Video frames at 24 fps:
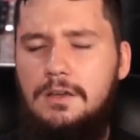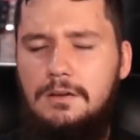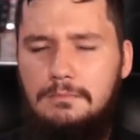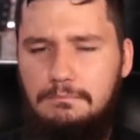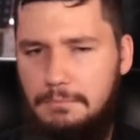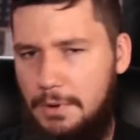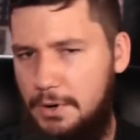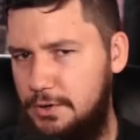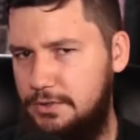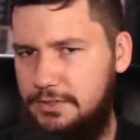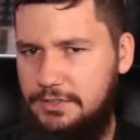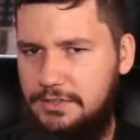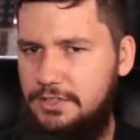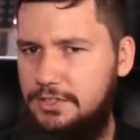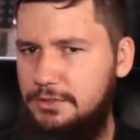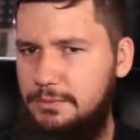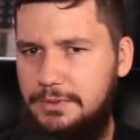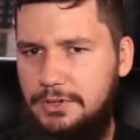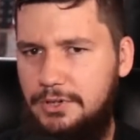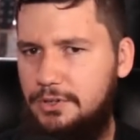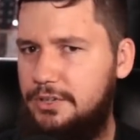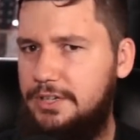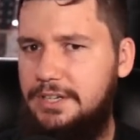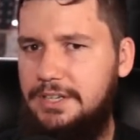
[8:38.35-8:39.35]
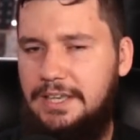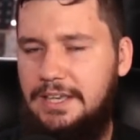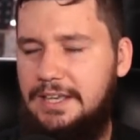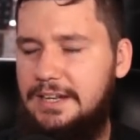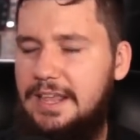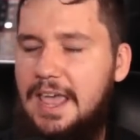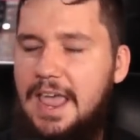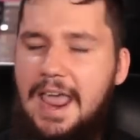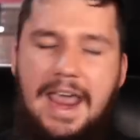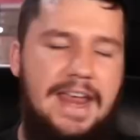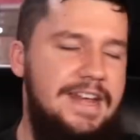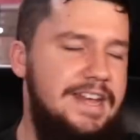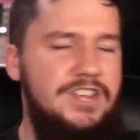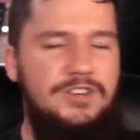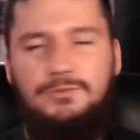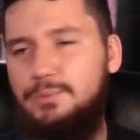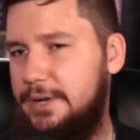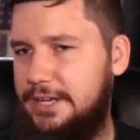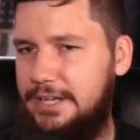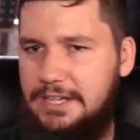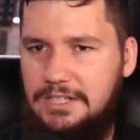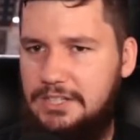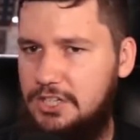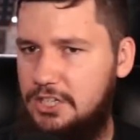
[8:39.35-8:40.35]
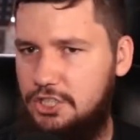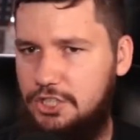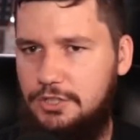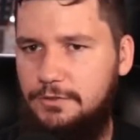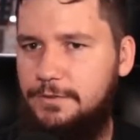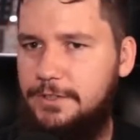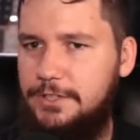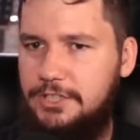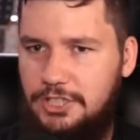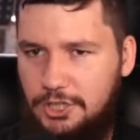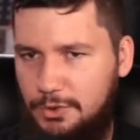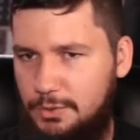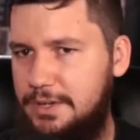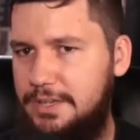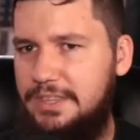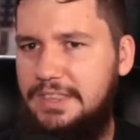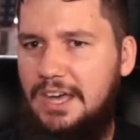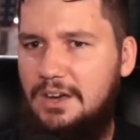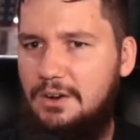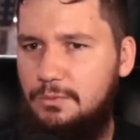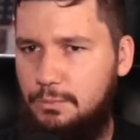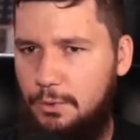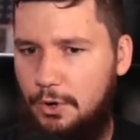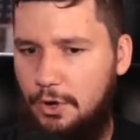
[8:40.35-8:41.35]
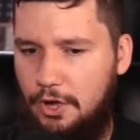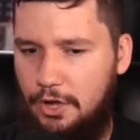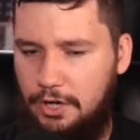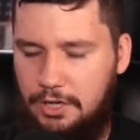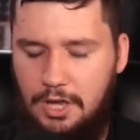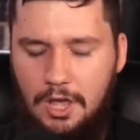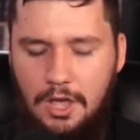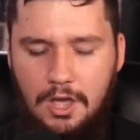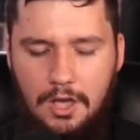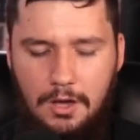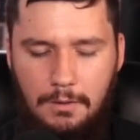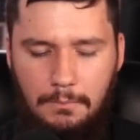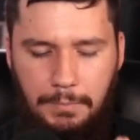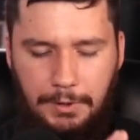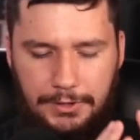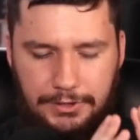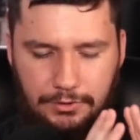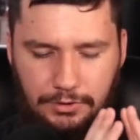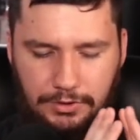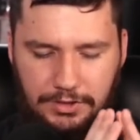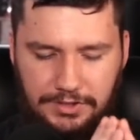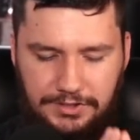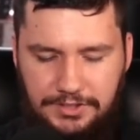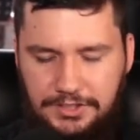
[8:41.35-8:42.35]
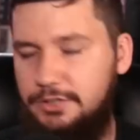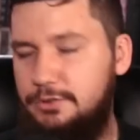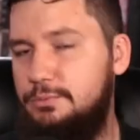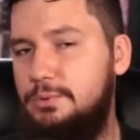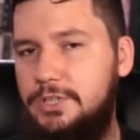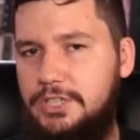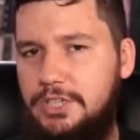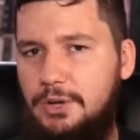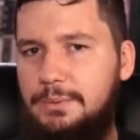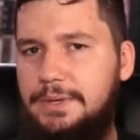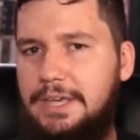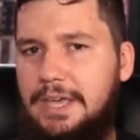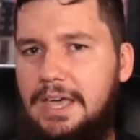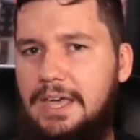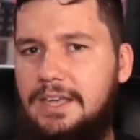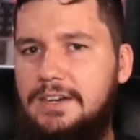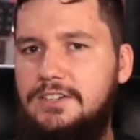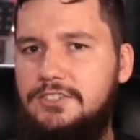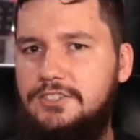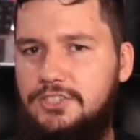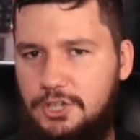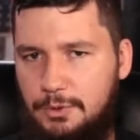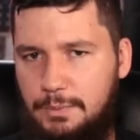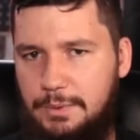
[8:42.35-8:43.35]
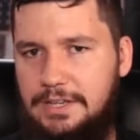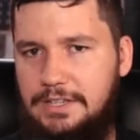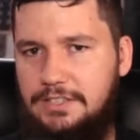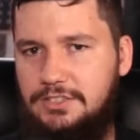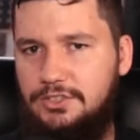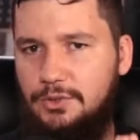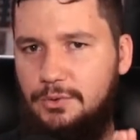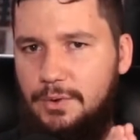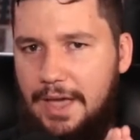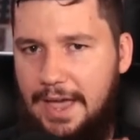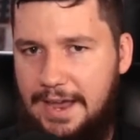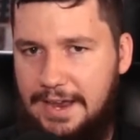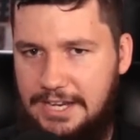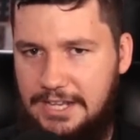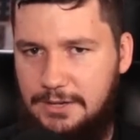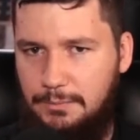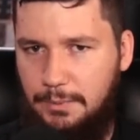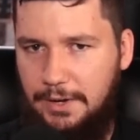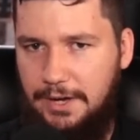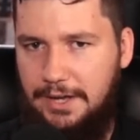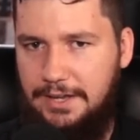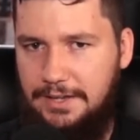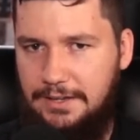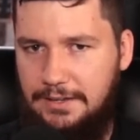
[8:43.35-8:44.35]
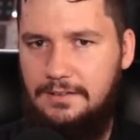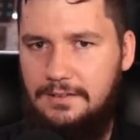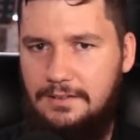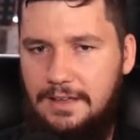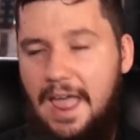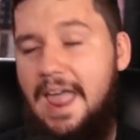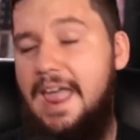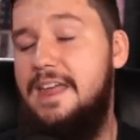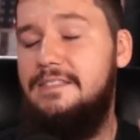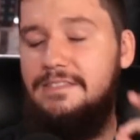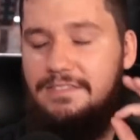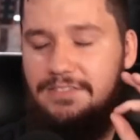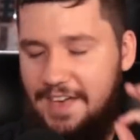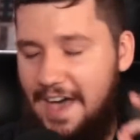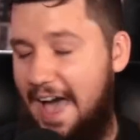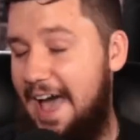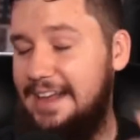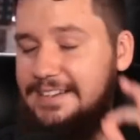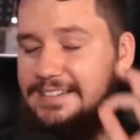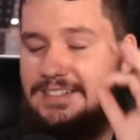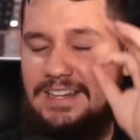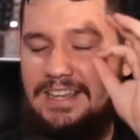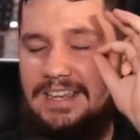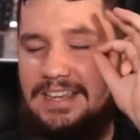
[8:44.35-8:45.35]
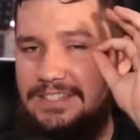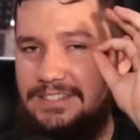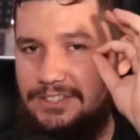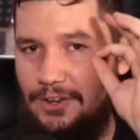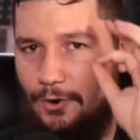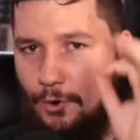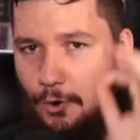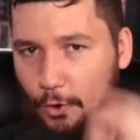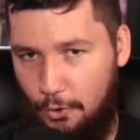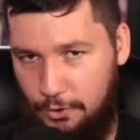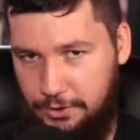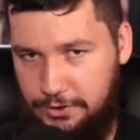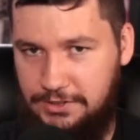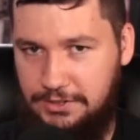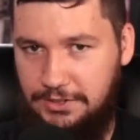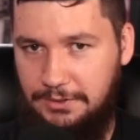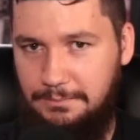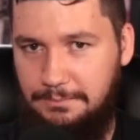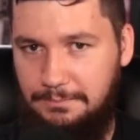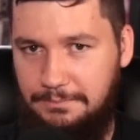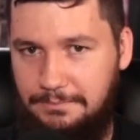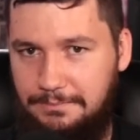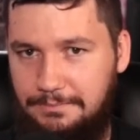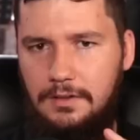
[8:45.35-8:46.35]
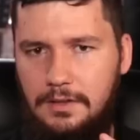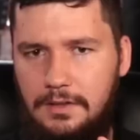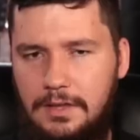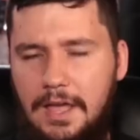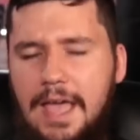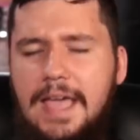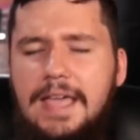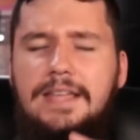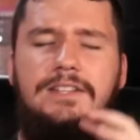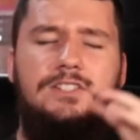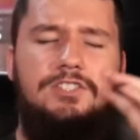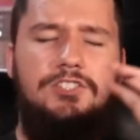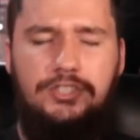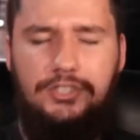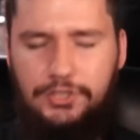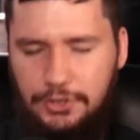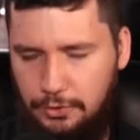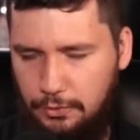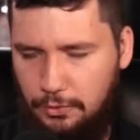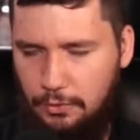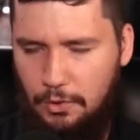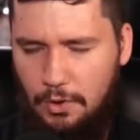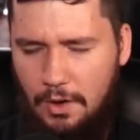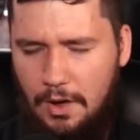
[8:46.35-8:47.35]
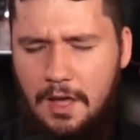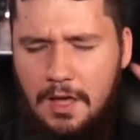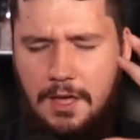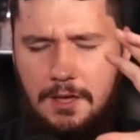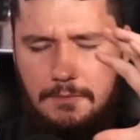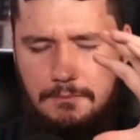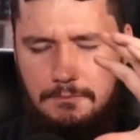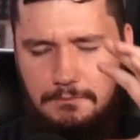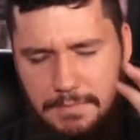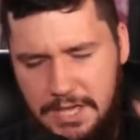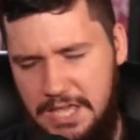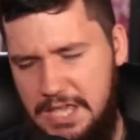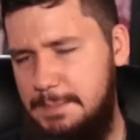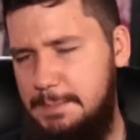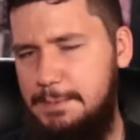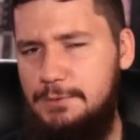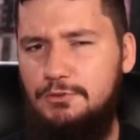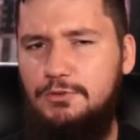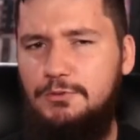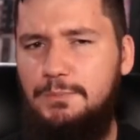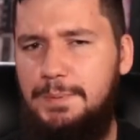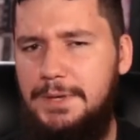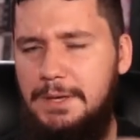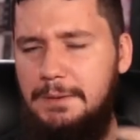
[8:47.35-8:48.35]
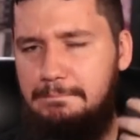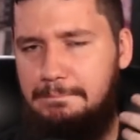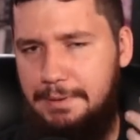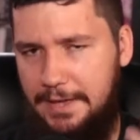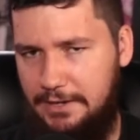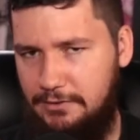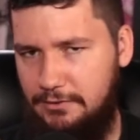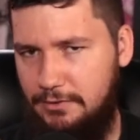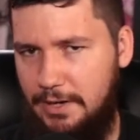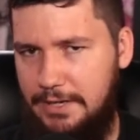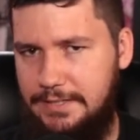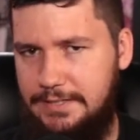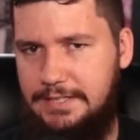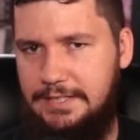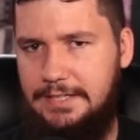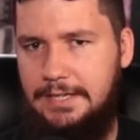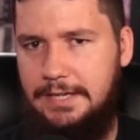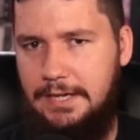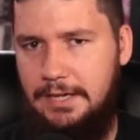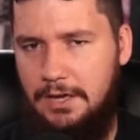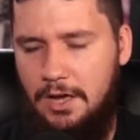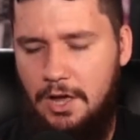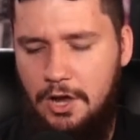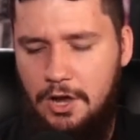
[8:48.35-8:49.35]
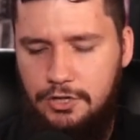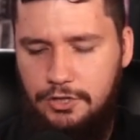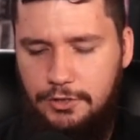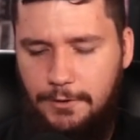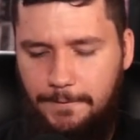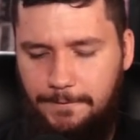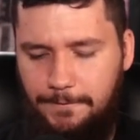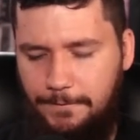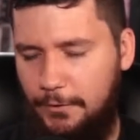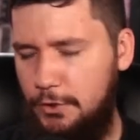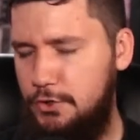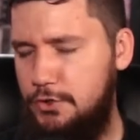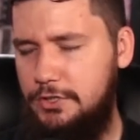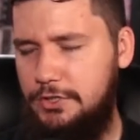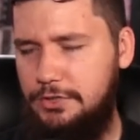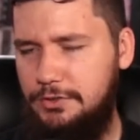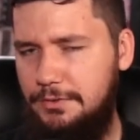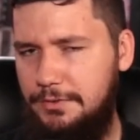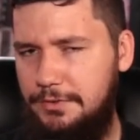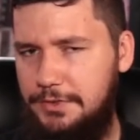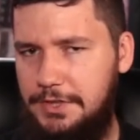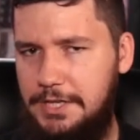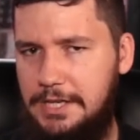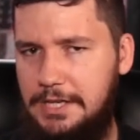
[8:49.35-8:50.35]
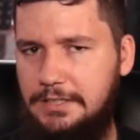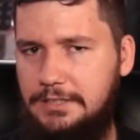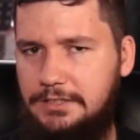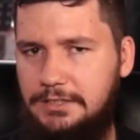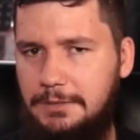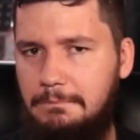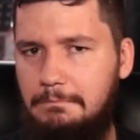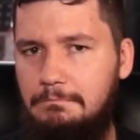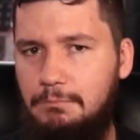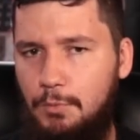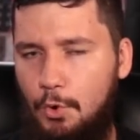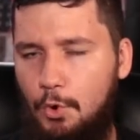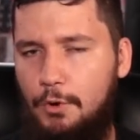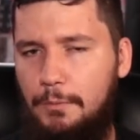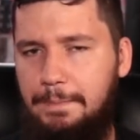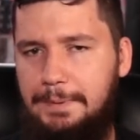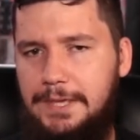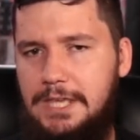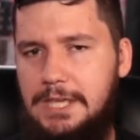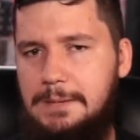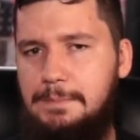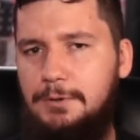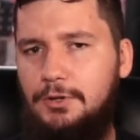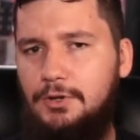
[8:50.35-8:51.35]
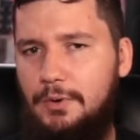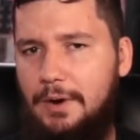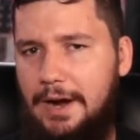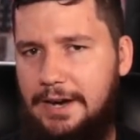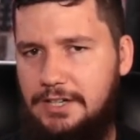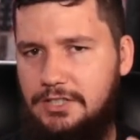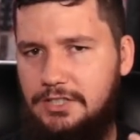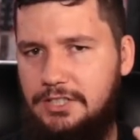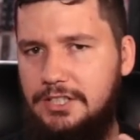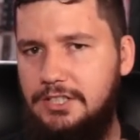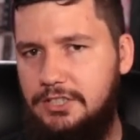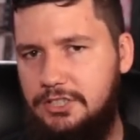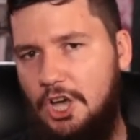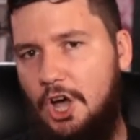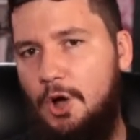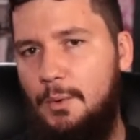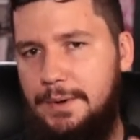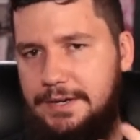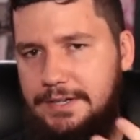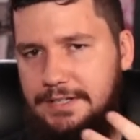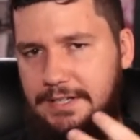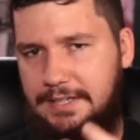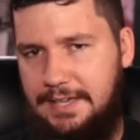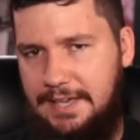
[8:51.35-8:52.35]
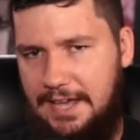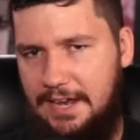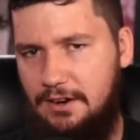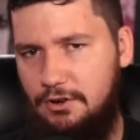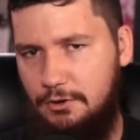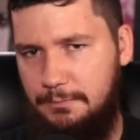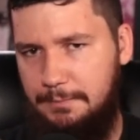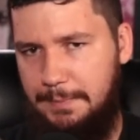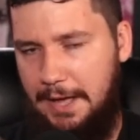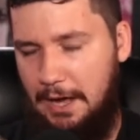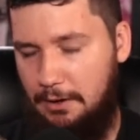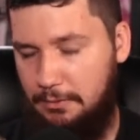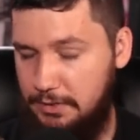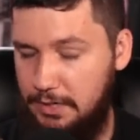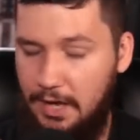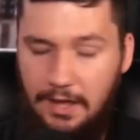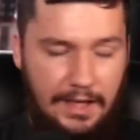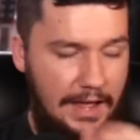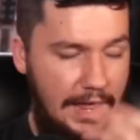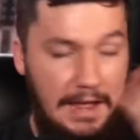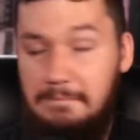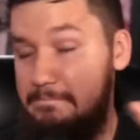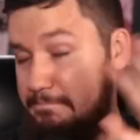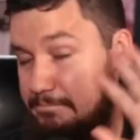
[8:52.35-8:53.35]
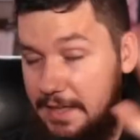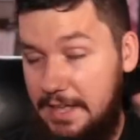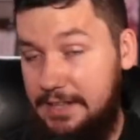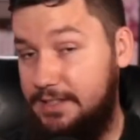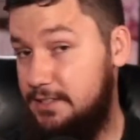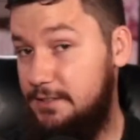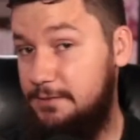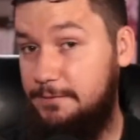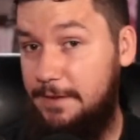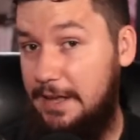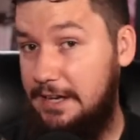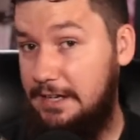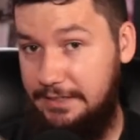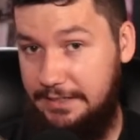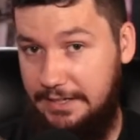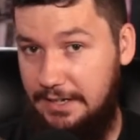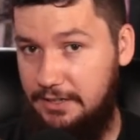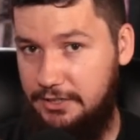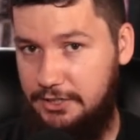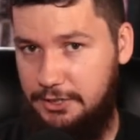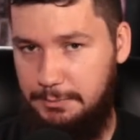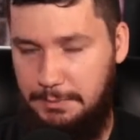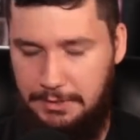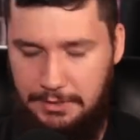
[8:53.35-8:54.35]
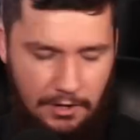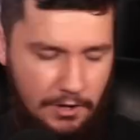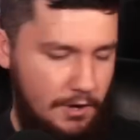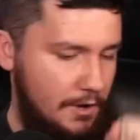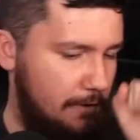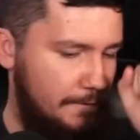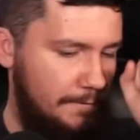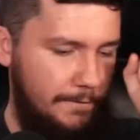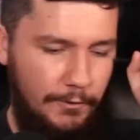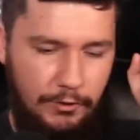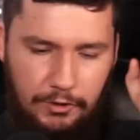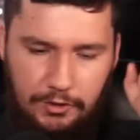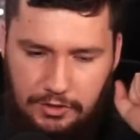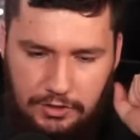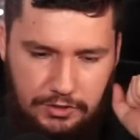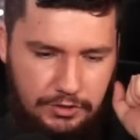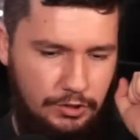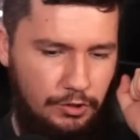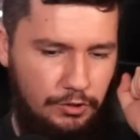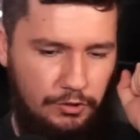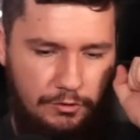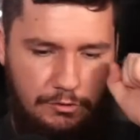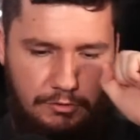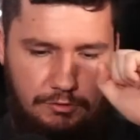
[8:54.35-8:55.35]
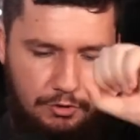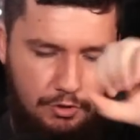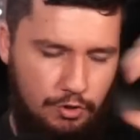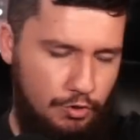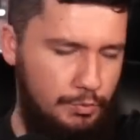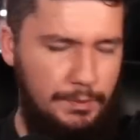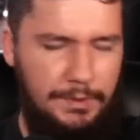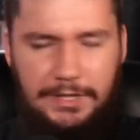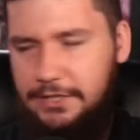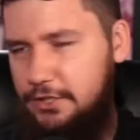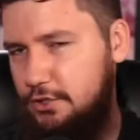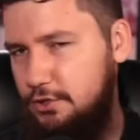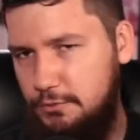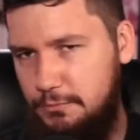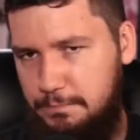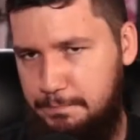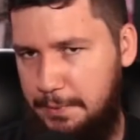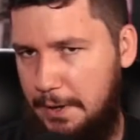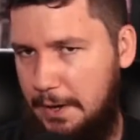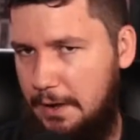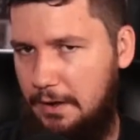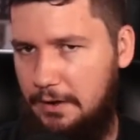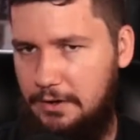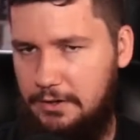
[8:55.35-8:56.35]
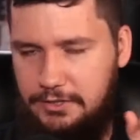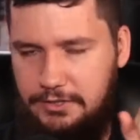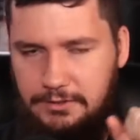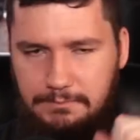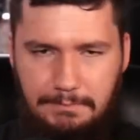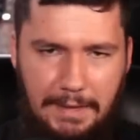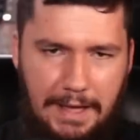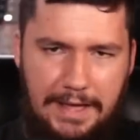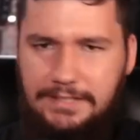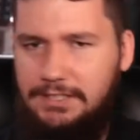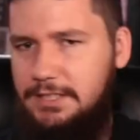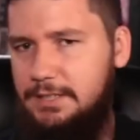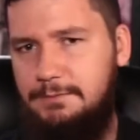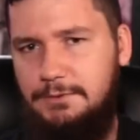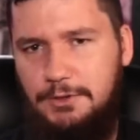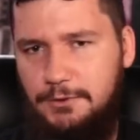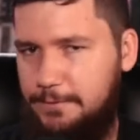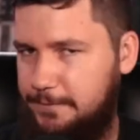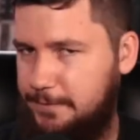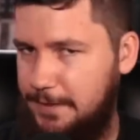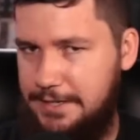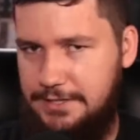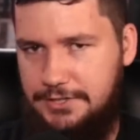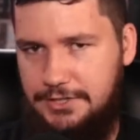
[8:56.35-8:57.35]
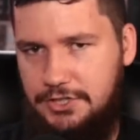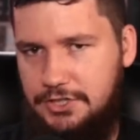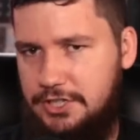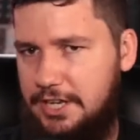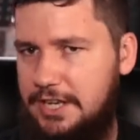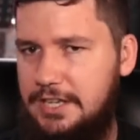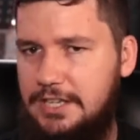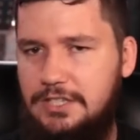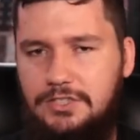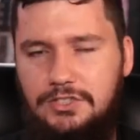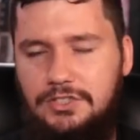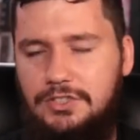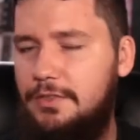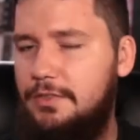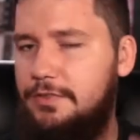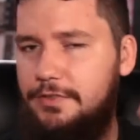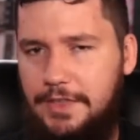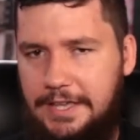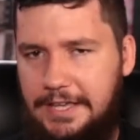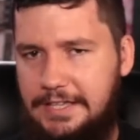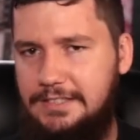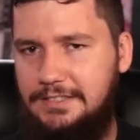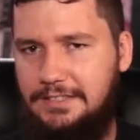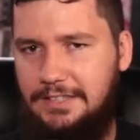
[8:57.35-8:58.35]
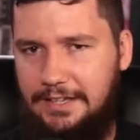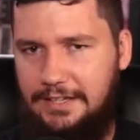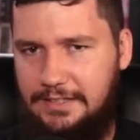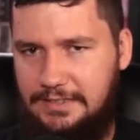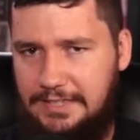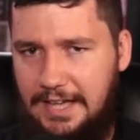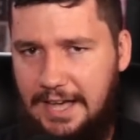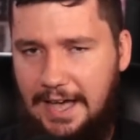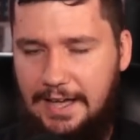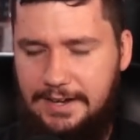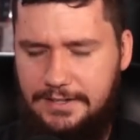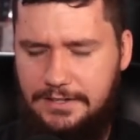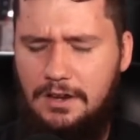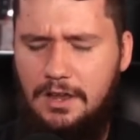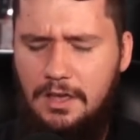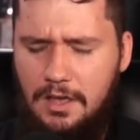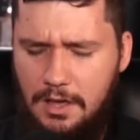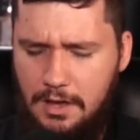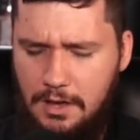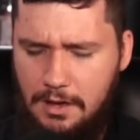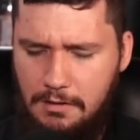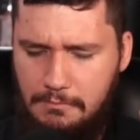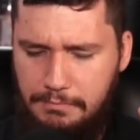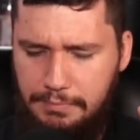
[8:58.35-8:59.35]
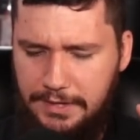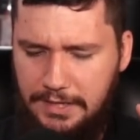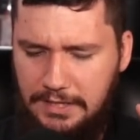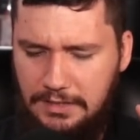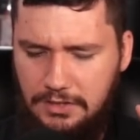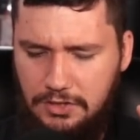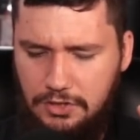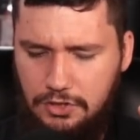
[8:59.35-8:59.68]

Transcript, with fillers: Most of you are not going to get any recognition for doing that work, but you're still going ahead and doing so anyway. And that is awesome. And sure, maybe it would be a better idea to focus on things that more people are actually going to care about. And that's a valid argument. Focus on critical bugs, massive new feature changes, and things like that. But that's